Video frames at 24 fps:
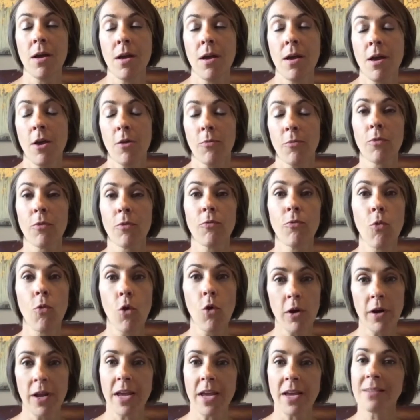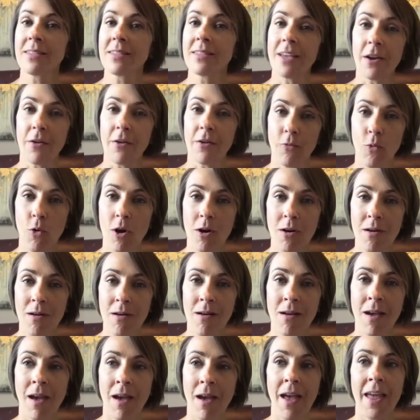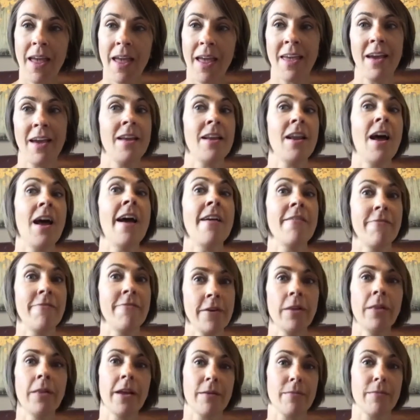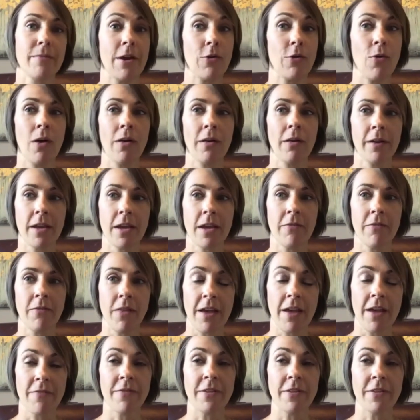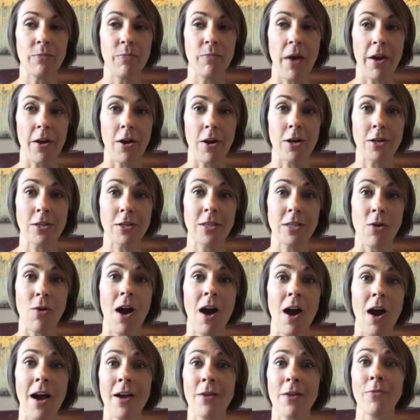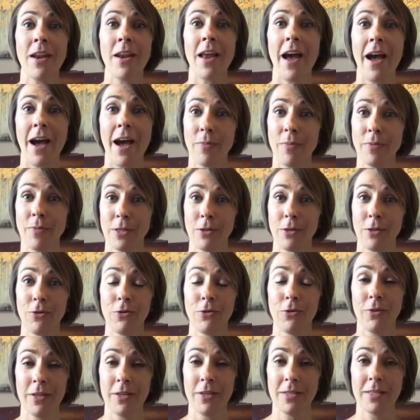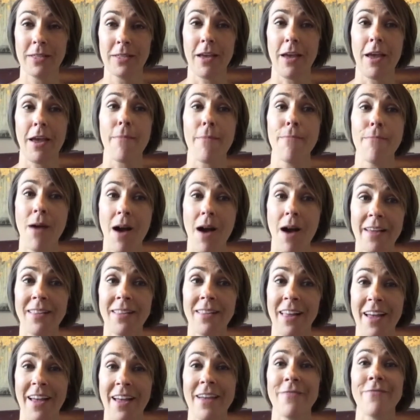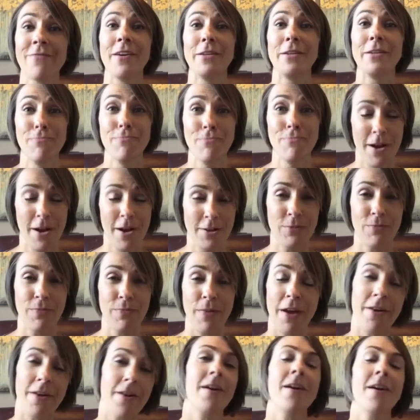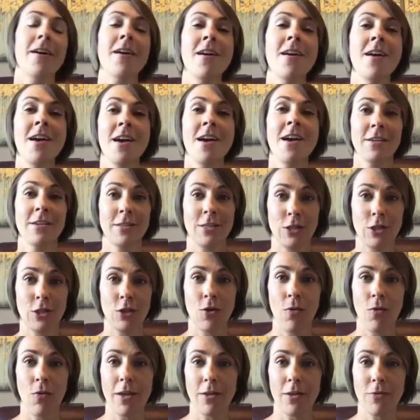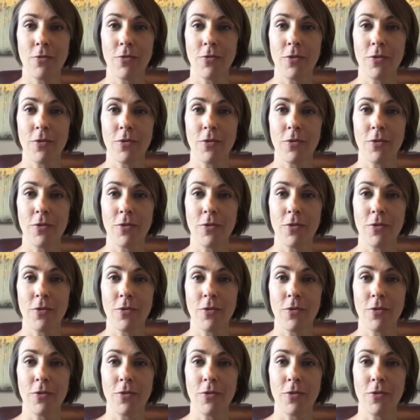rewarding set of work, and I feel like my quality of life is better. So I would absolutely say my life is much better since going through the